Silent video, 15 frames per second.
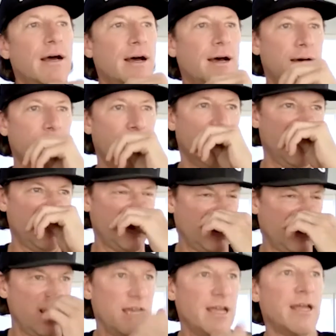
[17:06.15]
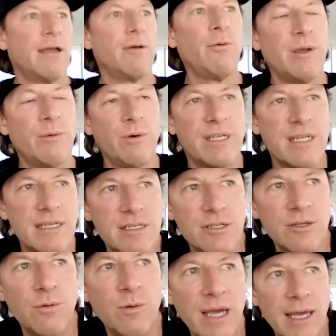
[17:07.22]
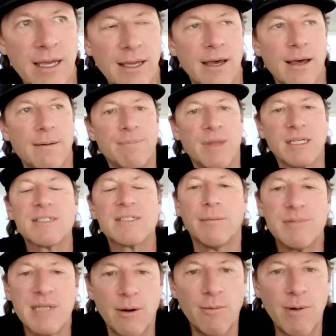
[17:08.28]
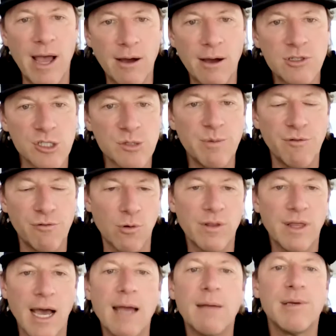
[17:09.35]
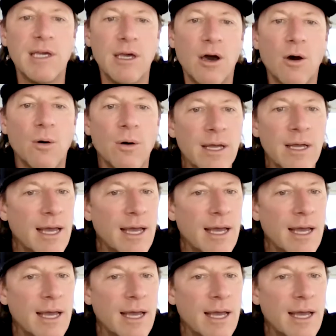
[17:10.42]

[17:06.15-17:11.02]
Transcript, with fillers: Uh, I should say we we did do a, um, a sub debt round just before the IPO,